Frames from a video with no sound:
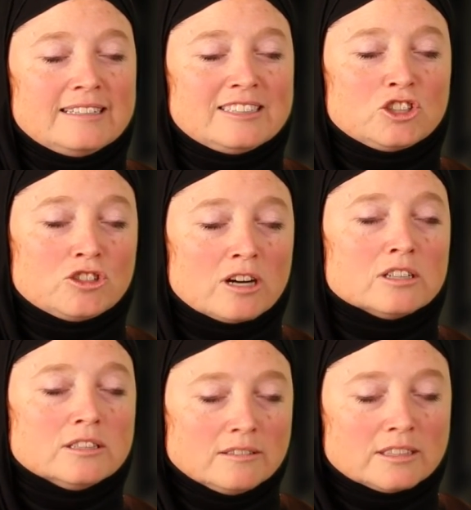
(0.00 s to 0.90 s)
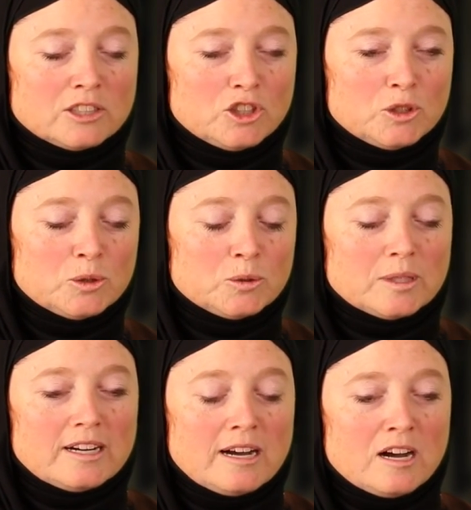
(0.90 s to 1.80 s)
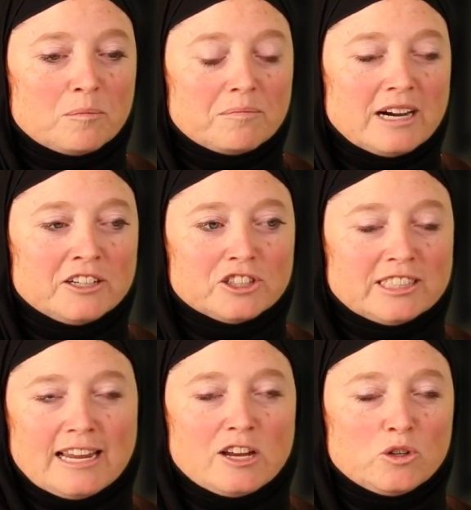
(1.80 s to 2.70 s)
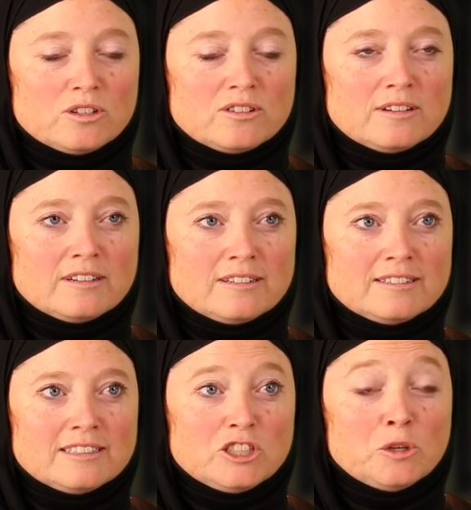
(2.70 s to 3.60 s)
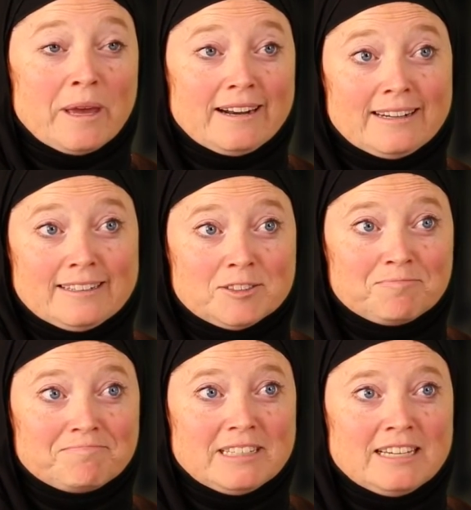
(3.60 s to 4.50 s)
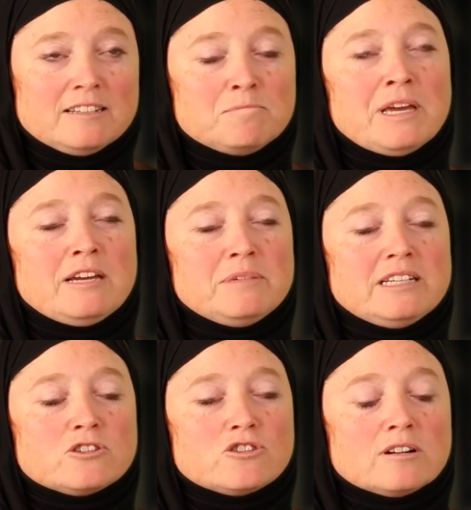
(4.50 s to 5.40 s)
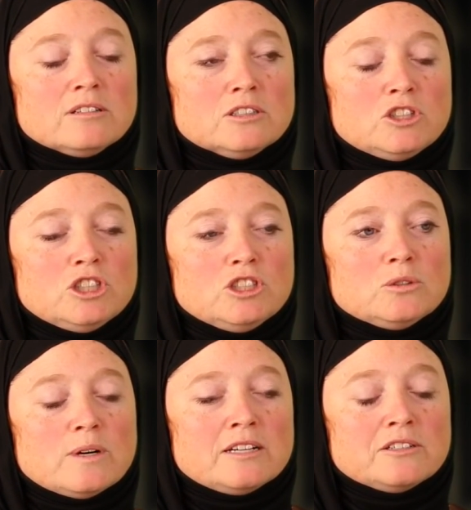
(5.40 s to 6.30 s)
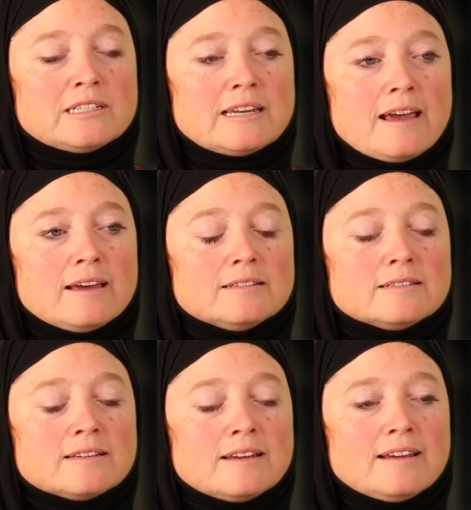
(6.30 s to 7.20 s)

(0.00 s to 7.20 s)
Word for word: struggle to um, understand humanity. It made me struggle to understand